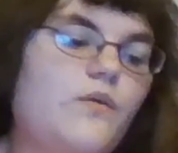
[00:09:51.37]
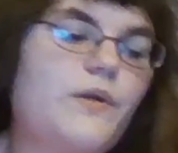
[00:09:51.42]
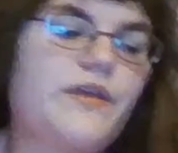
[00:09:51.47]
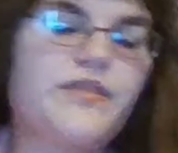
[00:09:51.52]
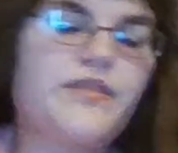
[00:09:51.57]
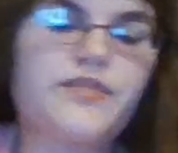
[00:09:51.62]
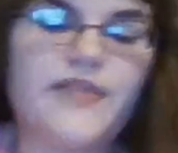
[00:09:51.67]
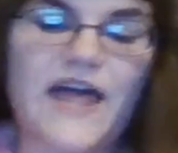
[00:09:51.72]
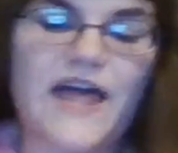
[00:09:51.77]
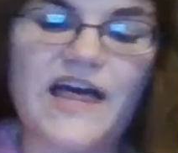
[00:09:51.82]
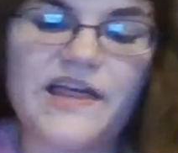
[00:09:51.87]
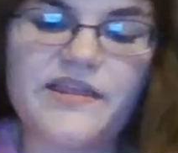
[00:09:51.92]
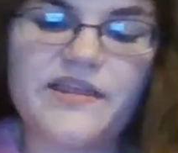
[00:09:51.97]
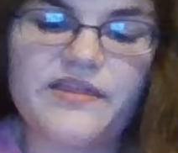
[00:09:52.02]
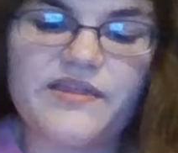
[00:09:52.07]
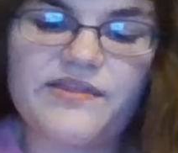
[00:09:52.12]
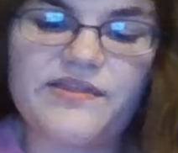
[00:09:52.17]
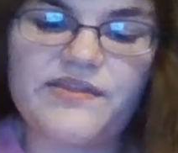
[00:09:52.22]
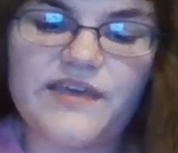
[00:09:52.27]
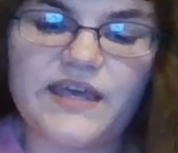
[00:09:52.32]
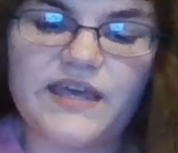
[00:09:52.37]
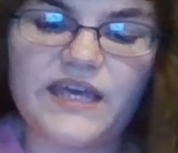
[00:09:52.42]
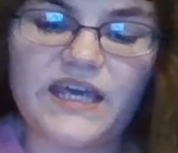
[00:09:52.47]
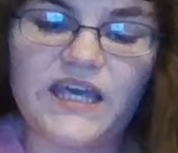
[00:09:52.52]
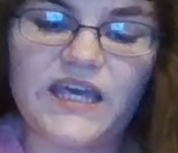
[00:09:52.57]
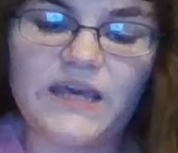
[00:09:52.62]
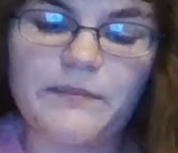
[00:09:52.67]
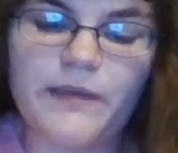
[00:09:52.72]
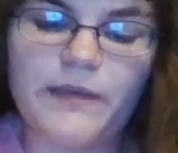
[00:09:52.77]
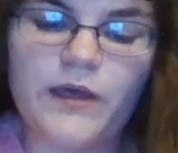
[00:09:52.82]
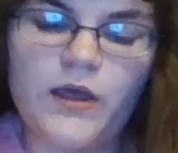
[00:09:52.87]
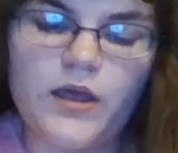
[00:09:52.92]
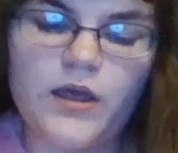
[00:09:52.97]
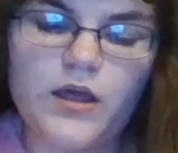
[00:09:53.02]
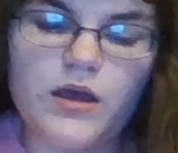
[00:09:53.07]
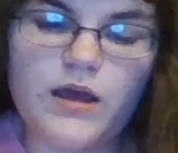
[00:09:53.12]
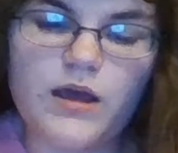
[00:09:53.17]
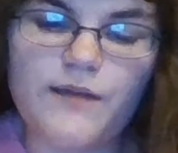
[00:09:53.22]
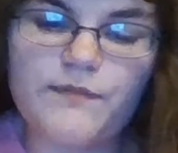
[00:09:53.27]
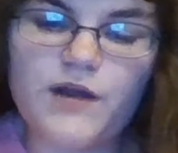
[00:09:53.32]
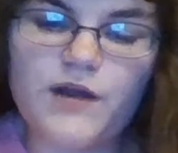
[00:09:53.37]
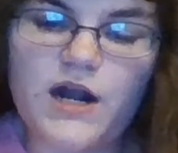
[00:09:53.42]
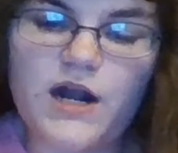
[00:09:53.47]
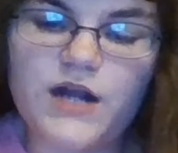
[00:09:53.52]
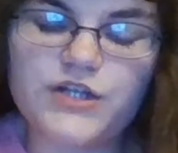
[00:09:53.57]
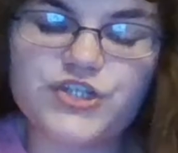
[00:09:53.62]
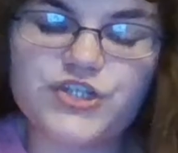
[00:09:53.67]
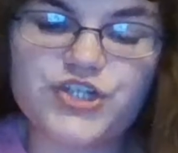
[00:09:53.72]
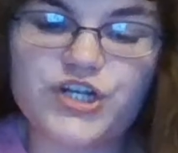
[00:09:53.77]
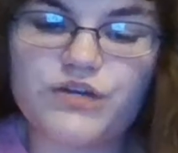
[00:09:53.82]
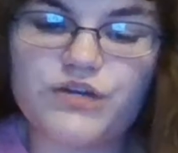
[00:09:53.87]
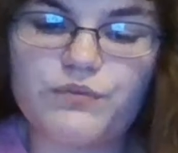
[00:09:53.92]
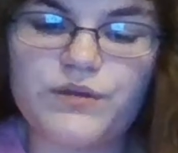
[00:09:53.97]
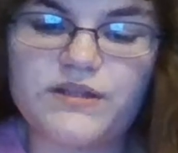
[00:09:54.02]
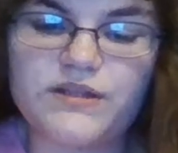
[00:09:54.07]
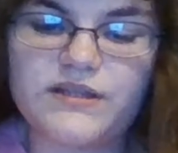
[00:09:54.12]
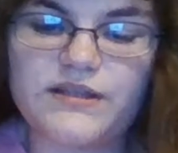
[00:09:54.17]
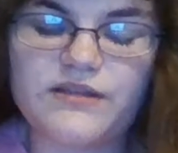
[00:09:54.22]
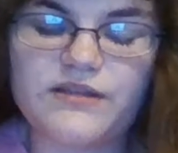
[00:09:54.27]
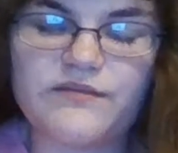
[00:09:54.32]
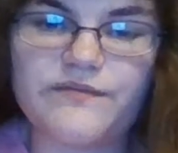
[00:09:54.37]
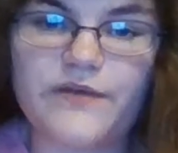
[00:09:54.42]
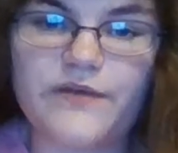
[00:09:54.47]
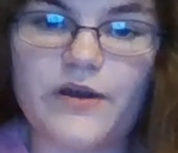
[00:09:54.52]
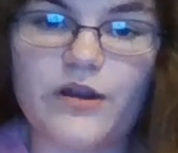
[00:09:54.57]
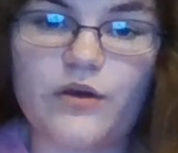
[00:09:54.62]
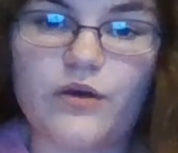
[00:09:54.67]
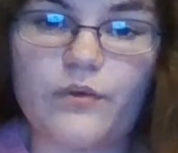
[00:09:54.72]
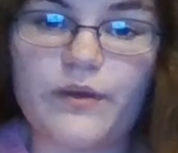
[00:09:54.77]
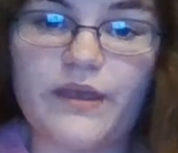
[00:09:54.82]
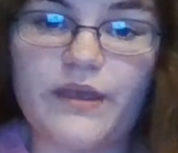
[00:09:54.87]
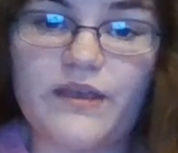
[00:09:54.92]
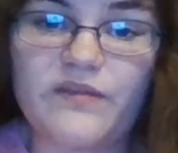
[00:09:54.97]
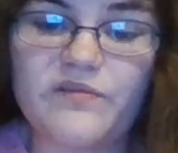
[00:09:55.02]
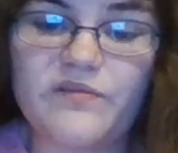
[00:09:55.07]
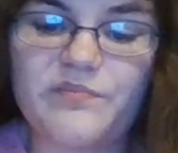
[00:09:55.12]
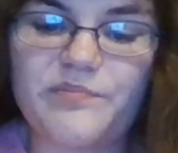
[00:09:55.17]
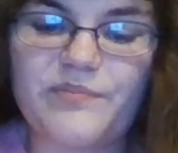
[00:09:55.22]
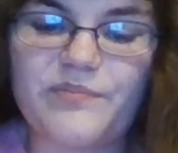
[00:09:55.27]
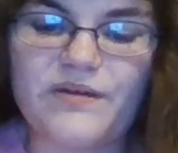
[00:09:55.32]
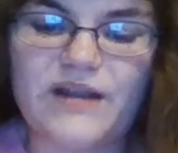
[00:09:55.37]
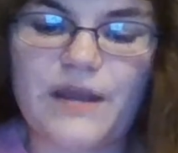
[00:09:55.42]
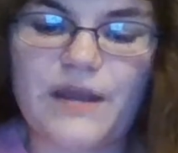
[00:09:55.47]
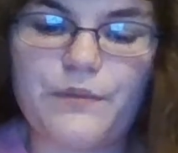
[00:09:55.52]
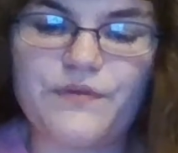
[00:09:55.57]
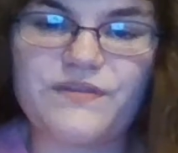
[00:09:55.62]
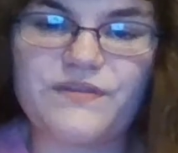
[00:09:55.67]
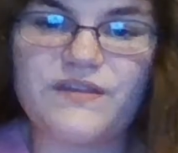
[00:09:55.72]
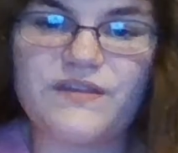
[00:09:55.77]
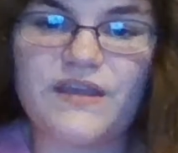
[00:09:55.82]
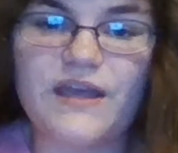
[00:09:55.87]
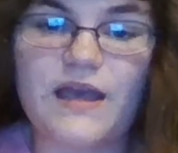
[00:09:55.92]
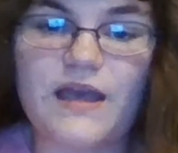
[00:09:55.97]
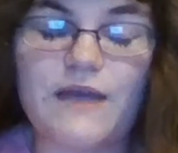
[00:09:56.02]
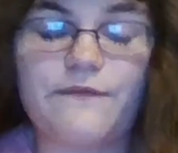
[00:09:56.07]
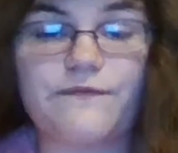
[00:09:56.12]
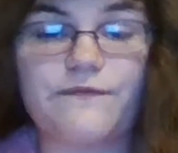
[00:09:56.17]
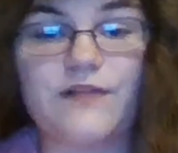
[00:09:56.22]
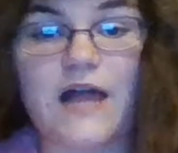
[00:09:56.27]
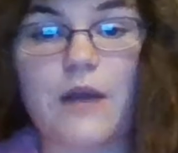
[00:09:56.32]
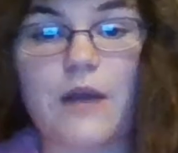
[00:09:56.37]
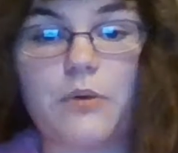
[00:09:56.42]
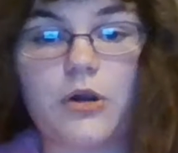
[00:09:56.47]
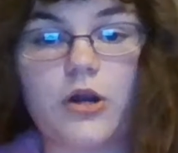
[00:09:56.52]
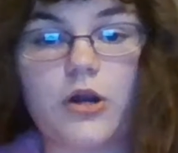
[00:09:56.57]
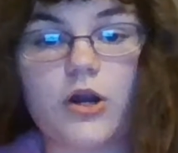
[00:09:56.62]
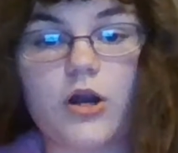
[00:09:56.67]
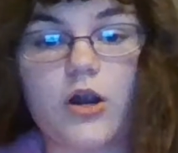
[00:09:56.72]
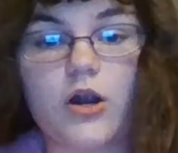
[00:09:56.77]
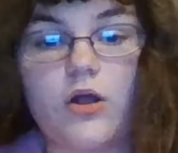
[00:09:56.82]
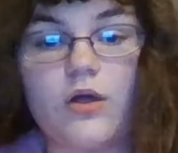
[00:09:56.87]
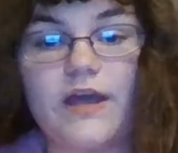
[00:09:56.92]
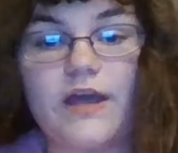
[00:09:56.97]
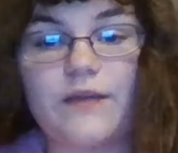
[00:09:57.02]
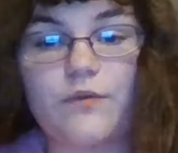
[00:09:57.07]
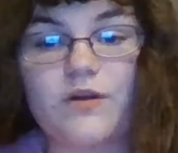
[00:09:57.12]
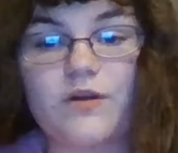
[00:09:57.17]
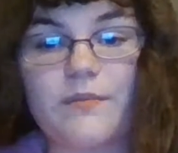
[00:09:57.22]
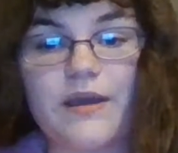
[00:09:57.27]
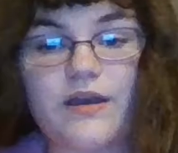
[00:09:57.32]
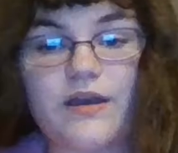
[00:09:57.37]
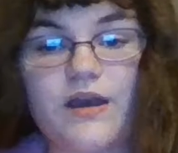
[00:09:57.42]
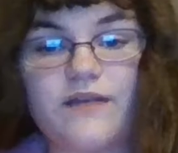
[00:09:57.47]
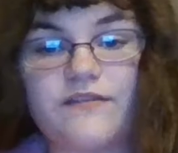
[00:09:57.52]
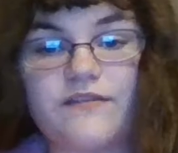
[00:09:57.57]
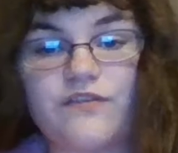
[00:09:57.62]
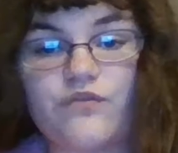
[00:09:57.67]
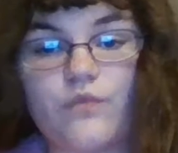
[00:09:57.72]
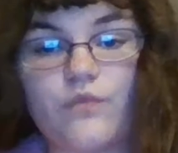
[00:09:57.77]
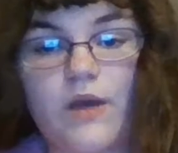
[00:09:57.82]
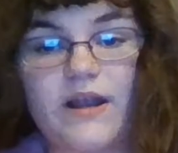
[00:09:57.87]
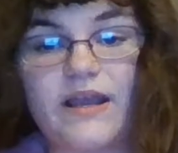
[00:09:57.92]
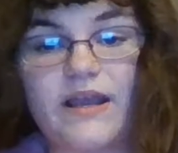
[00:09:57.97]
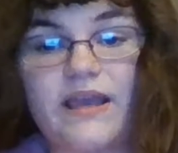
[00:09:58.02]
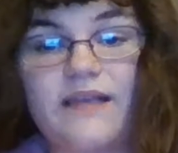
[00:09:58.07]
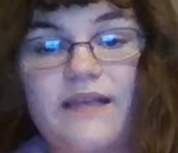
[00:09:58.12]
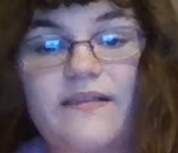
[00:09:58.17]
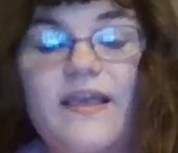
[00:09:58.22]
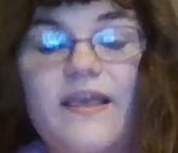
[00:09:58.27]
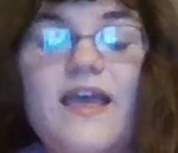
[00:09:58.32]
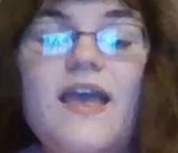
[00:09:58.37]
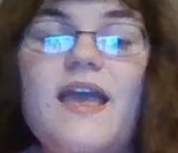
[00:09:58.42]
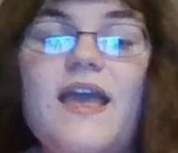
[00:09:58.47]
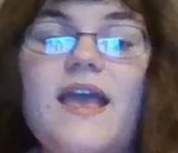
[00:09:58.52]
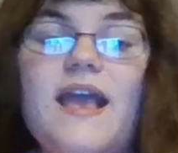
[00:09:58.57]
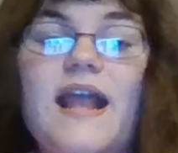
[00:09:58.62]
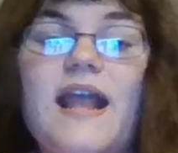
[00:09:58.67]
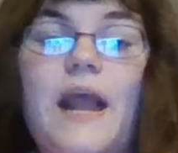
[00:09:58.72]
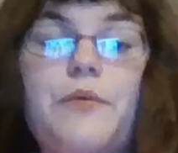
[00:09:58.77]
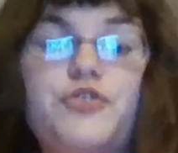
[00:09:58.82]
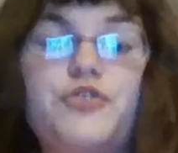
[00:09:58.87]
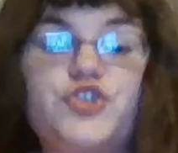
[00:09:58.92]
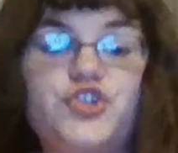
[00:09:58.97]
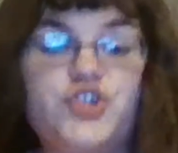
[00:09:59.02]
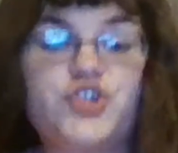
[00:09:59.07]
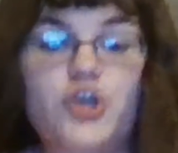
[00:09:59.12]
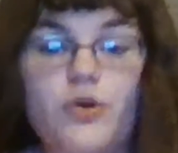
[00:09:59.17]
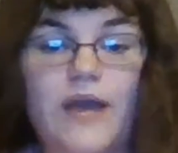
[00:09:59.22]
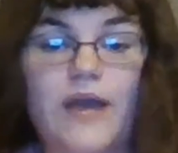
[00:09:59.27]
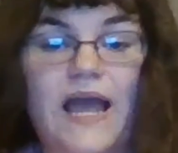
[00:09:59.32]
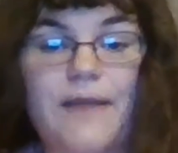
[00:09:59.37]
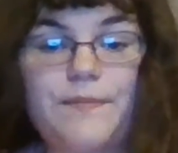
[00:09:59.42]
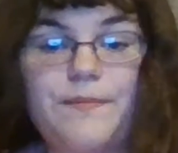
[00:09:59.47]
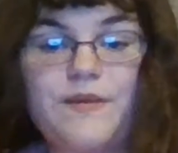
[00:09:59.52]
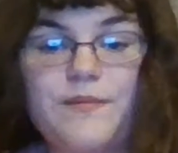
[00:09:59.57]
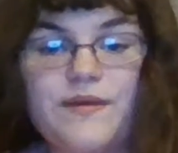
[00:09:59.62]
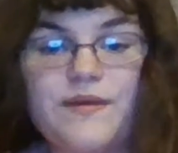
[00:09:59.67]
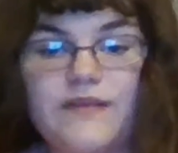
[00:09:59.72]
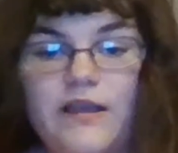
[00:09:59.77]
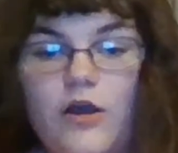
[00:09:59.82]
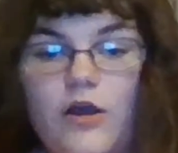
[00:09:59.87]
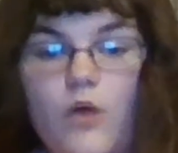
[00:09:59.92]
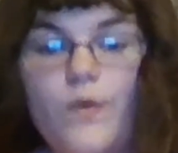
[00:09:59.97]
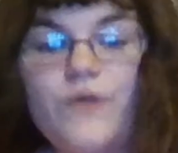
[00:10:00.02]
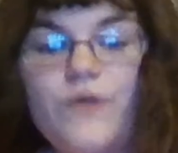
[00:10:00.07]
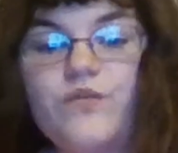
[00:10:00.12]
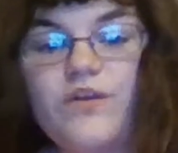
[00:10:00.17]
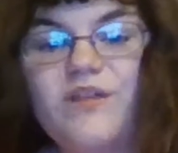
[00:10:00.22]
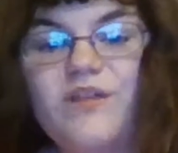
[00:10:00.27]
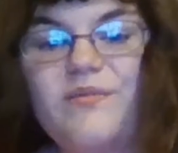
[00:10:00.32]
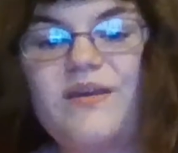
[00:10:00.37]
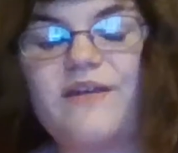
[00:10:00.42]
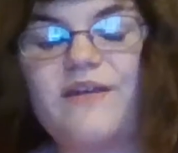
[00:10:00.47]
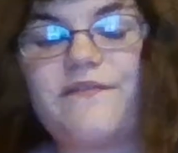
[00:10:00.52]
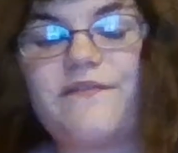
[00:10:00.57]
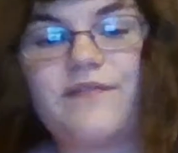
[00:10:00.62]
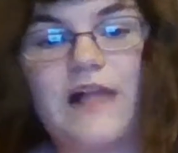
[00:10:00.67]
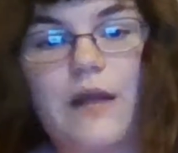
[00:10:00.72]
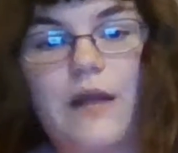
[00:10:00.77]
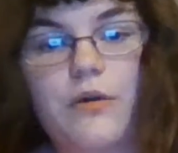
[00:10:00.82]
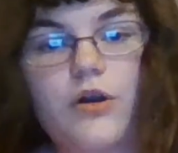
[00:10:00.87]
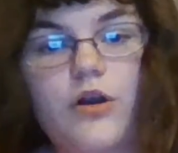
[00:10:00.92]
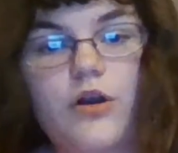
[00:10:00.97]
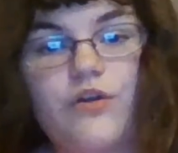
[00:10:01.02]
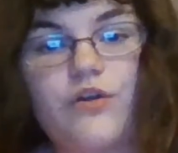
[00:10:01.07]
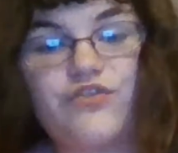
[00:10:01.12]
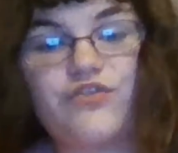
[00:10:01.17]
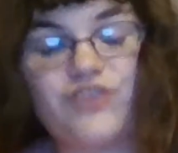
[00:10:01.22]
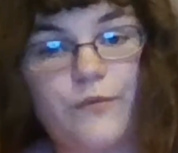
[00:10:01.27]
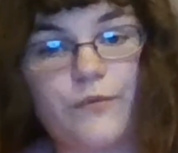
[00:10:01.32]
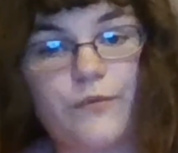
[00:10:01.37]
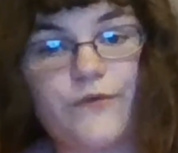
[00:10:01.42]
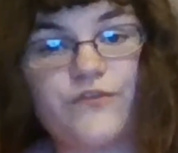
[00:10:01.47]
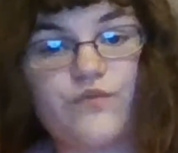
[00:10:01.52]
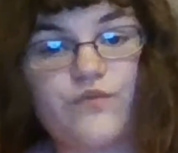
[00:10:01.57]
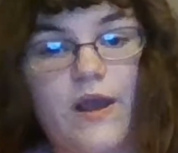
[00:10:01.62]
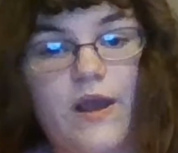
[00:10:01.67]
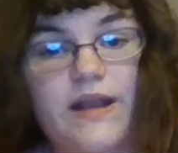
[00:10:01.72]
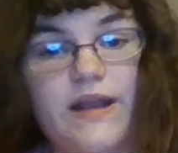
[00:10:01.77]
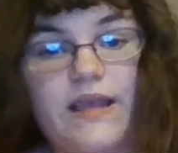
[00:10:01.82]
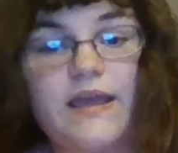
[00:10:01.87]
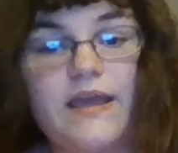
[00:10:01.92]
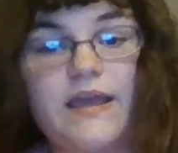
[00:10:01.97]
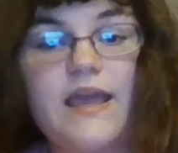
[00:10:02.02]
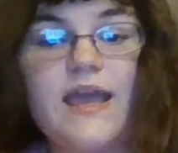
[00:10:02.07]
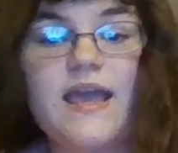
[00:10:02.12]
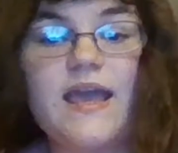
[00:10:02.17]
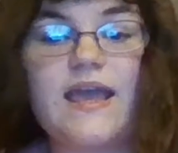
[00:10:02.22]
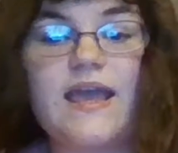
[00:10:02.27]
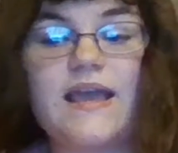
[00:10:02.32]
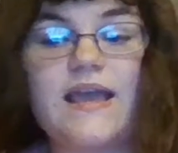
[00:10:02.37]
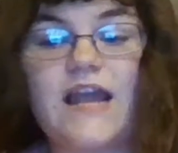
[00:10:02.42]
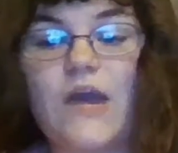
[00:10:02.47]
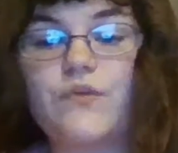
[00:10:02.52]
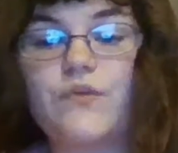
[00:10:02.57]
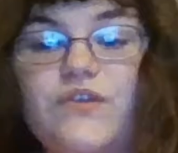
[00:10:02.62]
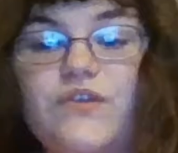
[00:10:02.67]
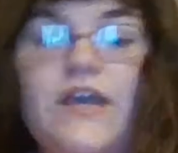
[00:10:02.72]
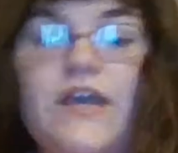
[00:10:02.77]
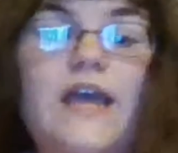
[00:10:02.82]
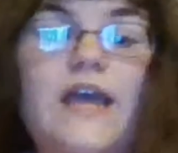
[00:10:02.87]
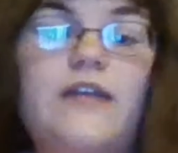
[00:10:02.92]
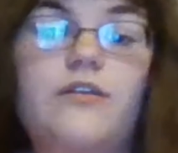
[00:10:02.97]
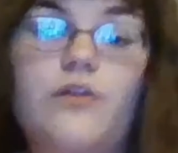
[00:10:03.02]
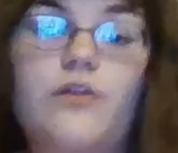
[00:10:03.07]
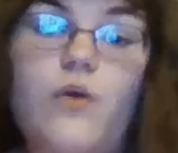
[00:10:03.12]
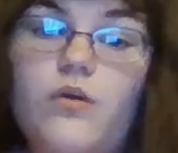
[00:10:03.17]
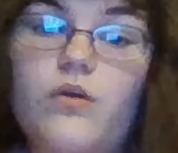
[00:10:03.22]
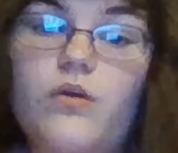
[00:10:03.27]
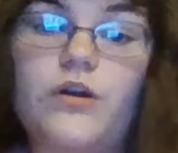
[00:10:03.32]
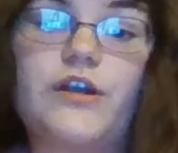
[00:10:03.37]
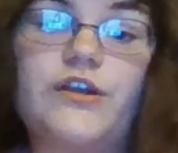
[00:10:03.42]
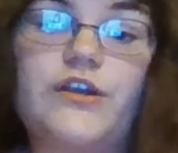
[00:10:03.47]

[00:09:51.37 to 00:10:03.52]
with that theme, I'm not sure when this photo is, but I was a flower girl in one of my cousin's weddings, and I was so happy because I always wanted to be a flower girl at someone's wedding, and I getting older.